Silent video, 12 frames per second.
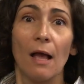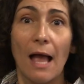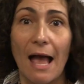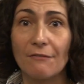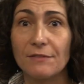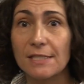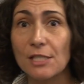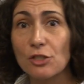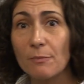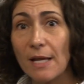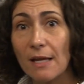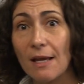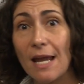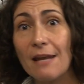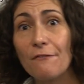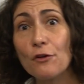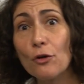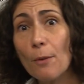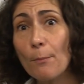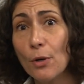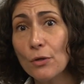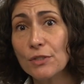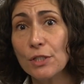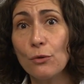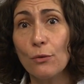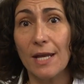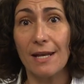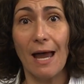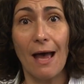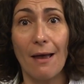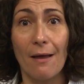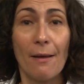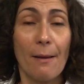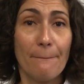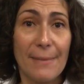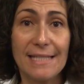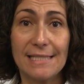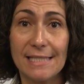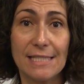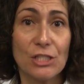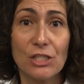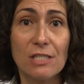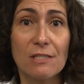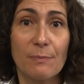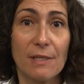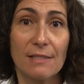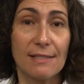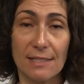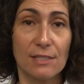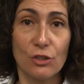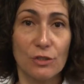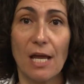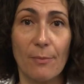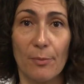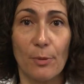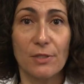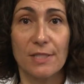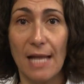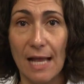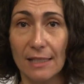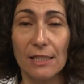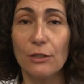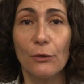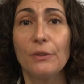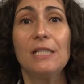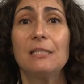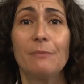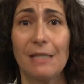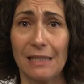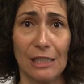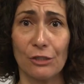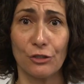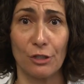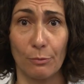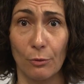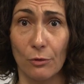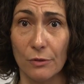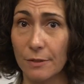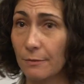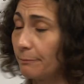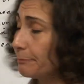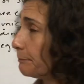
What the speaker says: have decision making. And if you're a person who cannot make decisions because that's your type of personality, you don't need to be in leadership roles.